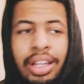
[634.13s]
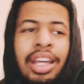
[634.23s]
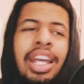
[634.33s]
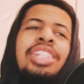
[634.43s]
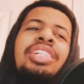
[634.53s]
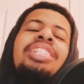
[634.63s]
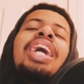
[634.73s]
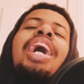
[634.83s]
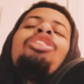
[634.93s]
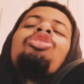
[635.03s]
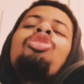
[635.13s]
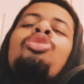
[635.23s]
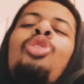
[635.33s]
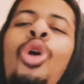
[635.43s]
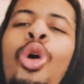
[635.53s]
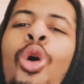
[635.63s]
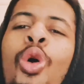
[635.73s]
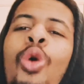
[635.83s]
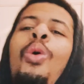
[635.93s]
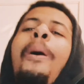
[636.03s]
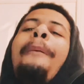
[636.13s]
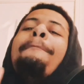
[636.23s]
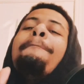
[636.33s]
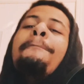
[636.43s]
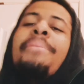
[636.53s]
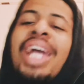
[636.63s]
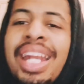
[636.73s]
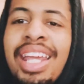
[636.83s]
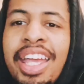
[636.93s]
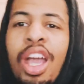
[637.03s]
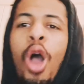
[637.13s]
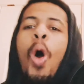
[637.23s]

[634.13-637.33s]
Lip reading: It's just he has so many